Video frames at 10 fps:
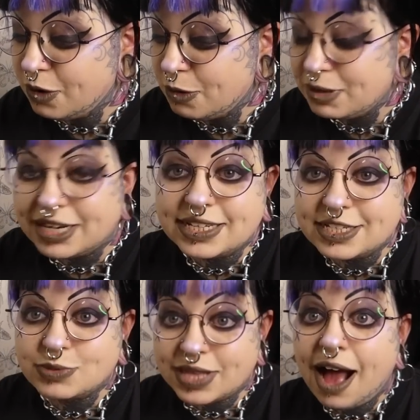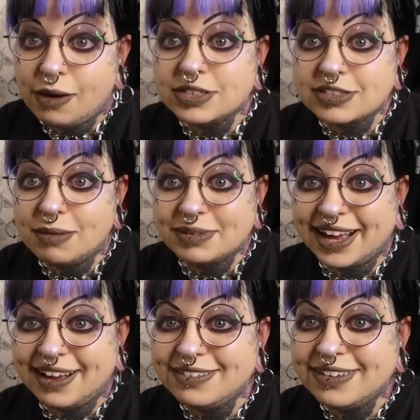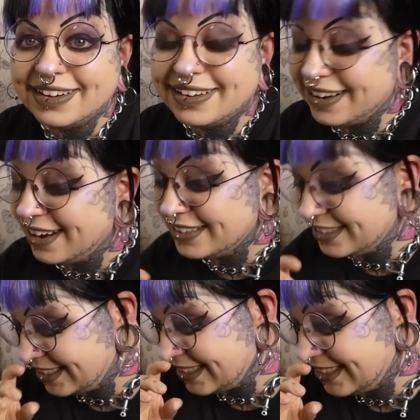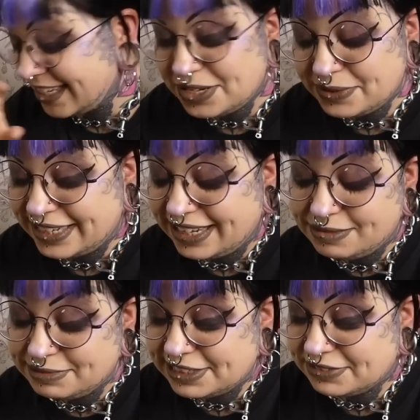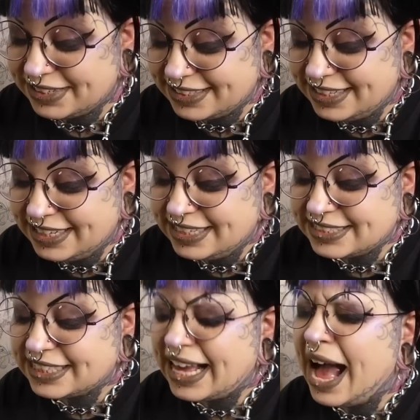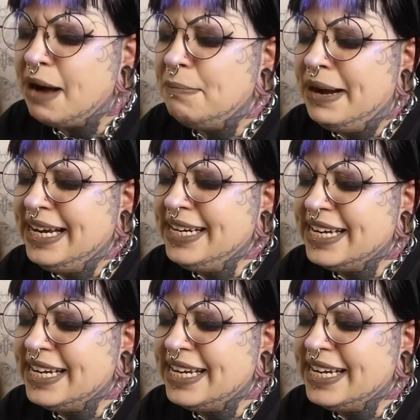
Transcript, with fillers: pleased with how it's coming out, and I just genuinely can't believe it. It's like, I made